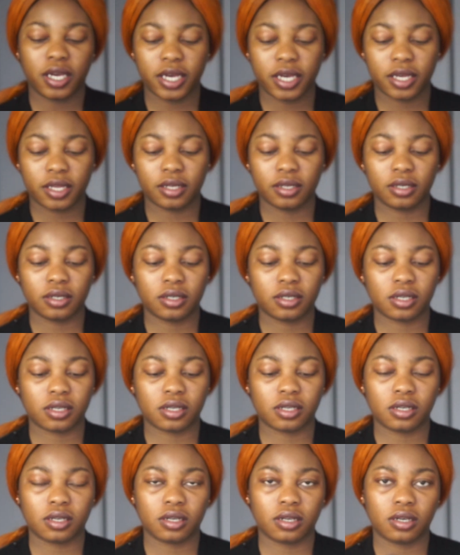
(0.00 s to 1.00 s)
and
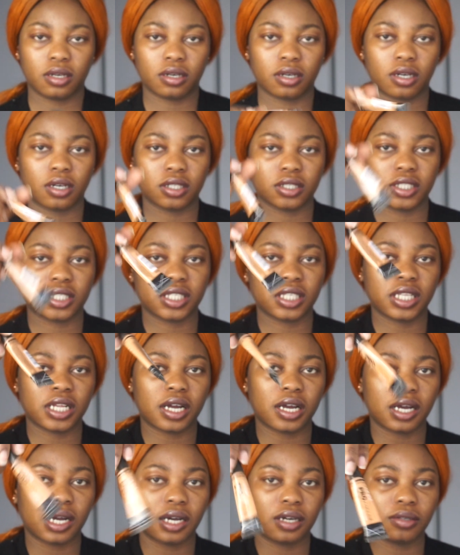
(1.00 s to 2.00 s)
a
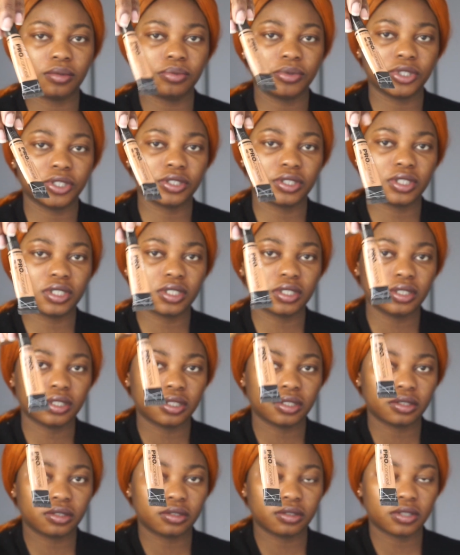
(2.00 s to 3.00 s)
concealer. I'll be using
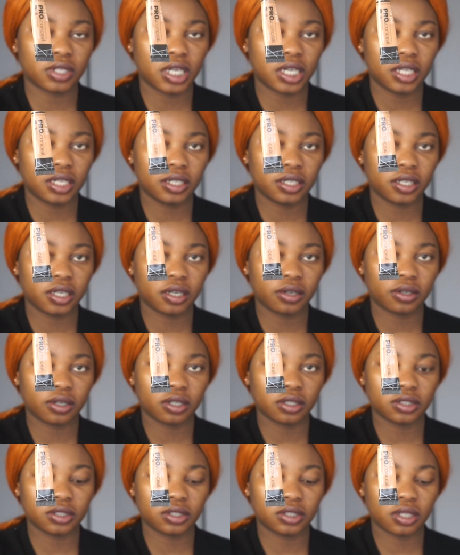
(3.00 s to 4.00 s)
the LA Girl
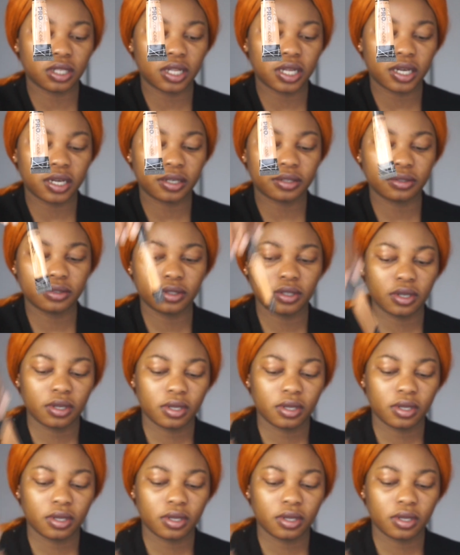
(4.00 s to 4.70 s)
concealer.